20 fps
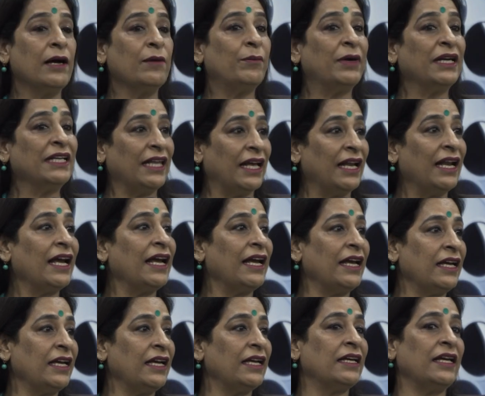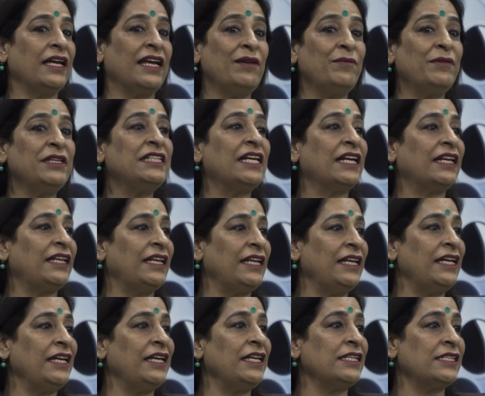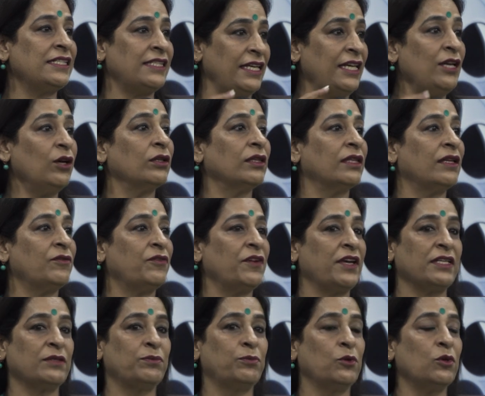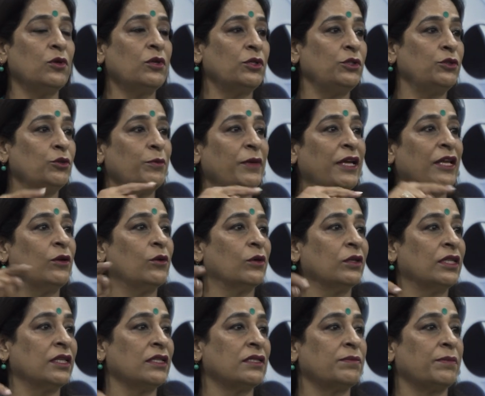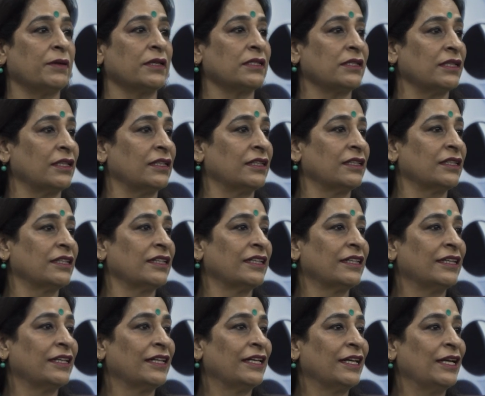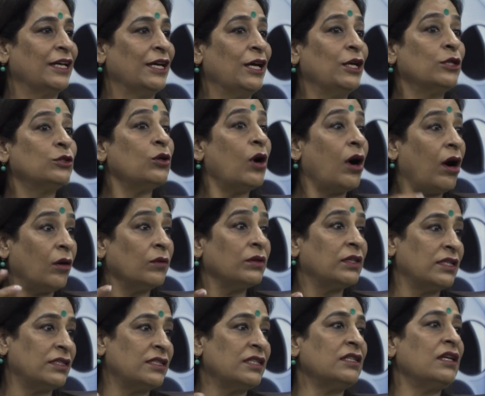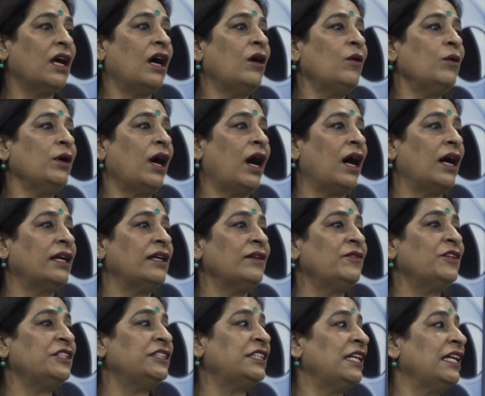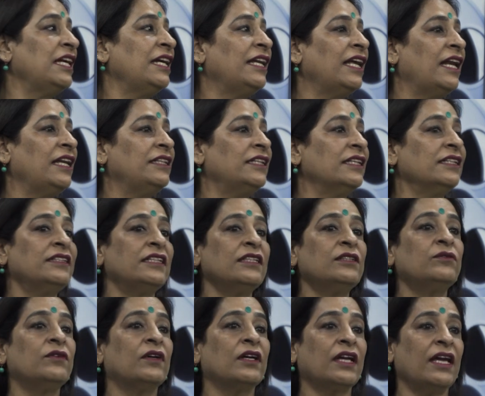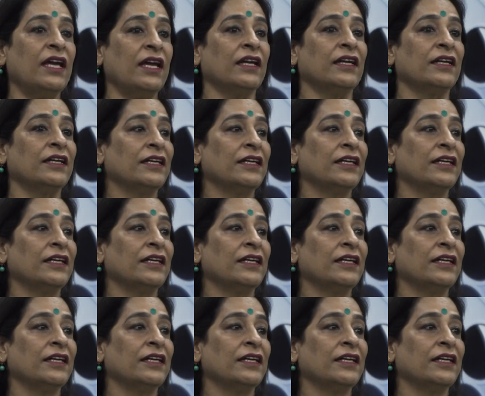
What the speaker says: But then I immediately see on the Facebook, you may know this person. So how this is how artificial intelligence is working.